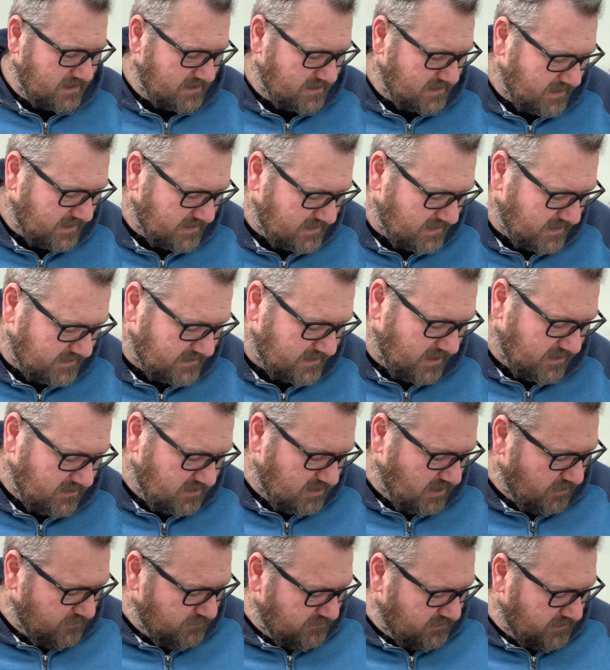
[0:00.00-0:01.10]
They don't
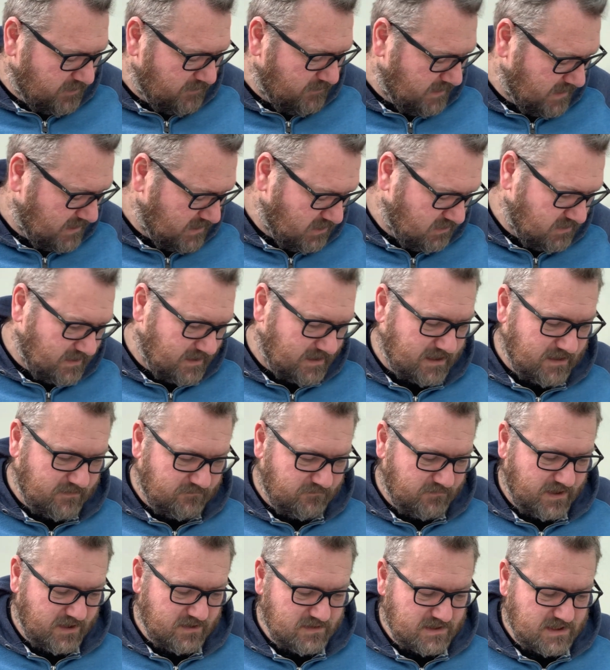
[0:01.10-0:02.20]
go through it, you don't get
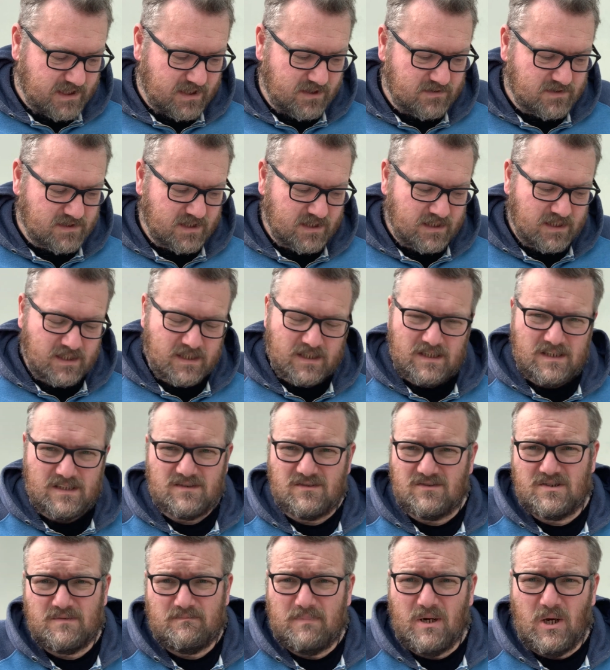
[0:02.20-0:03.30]
photos, so
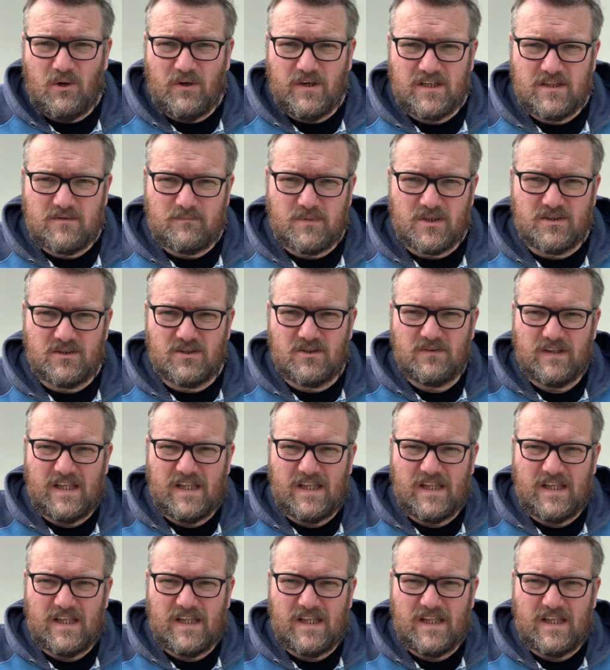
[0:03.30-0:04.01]
it's a blind bundle.